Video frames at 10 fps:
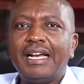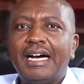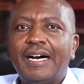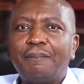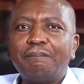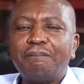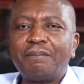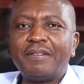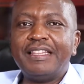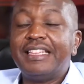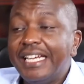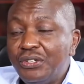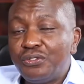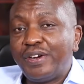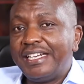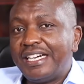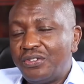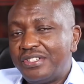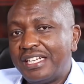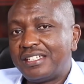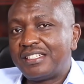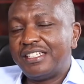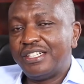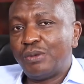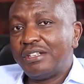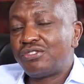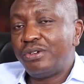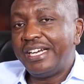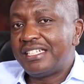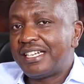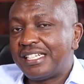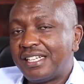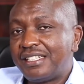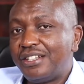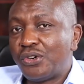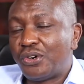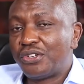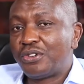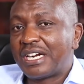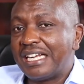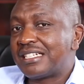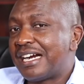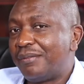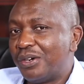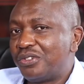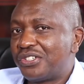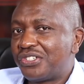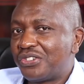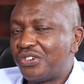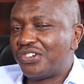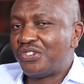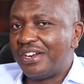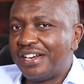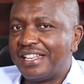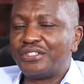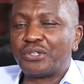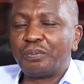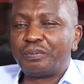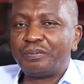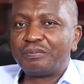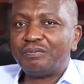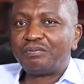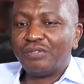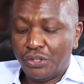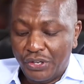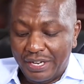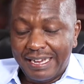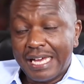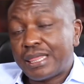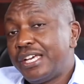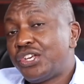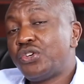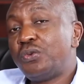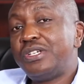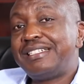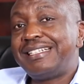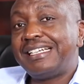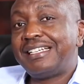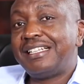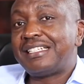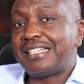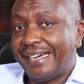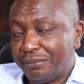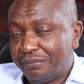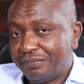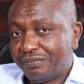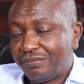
Um, then you find out that once you enter a certain door, you can't come out to go to another shop. I think you would take the time